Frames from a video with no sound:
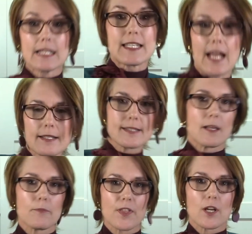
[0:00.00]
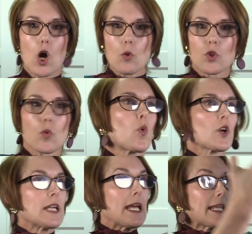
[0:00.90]
does something with
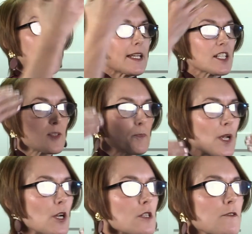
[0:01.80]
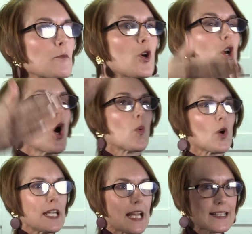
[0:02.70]
what he had experienced from God,
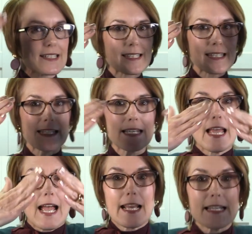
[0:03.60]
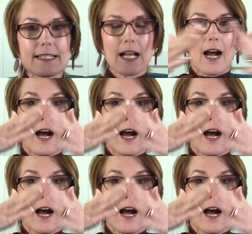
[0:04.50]
what he had seen, and his